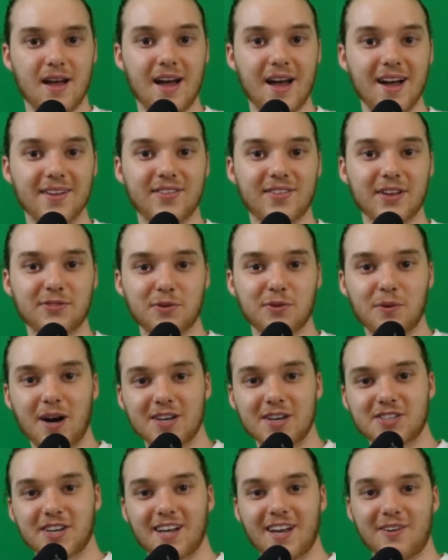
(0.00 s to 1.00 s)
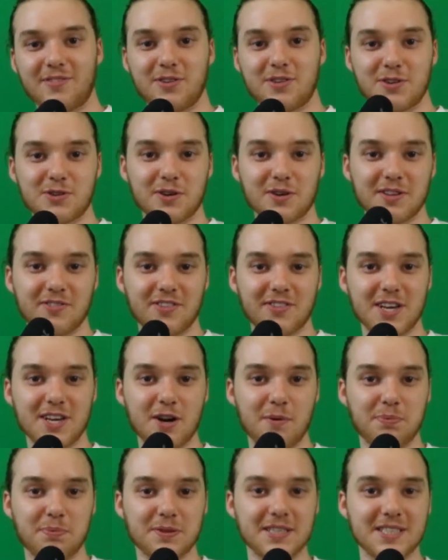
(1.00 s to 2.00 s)
Hey, thanks for watching. If you enjoyed the
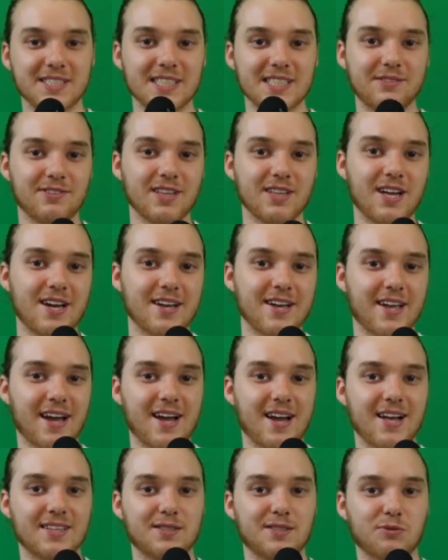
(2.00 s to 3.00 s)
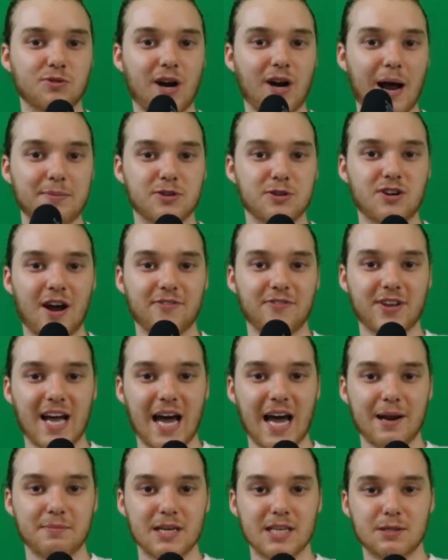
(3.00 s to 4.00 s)
video, please leave a like and subscribe to Draft
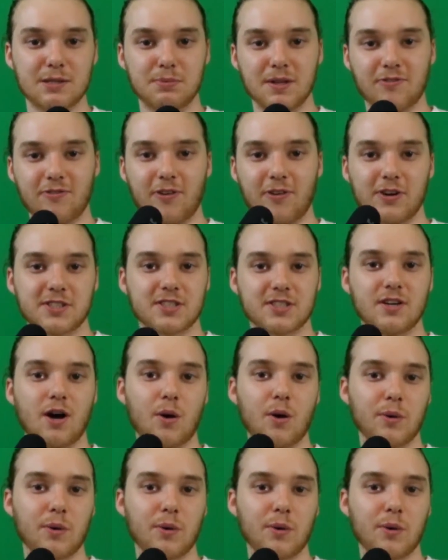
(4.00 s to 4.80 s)
Academy to be the first to